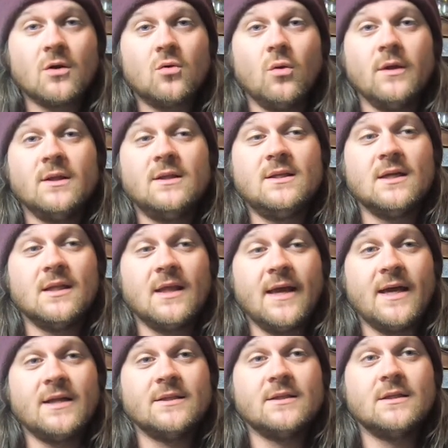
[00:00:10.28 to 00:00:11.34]
going to
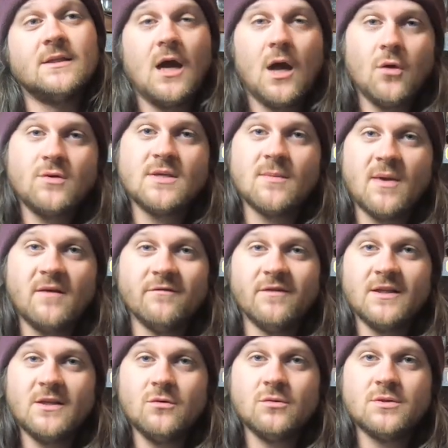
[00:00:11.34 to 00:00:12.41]
learn how to make
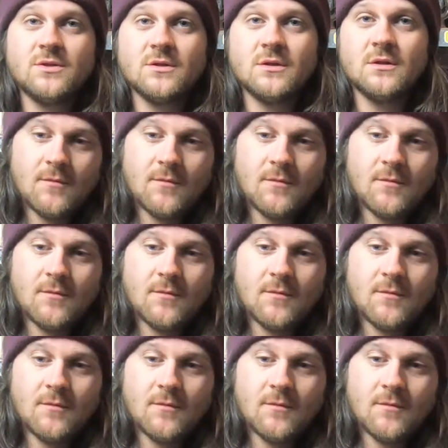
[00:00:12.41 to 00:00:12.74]
videos.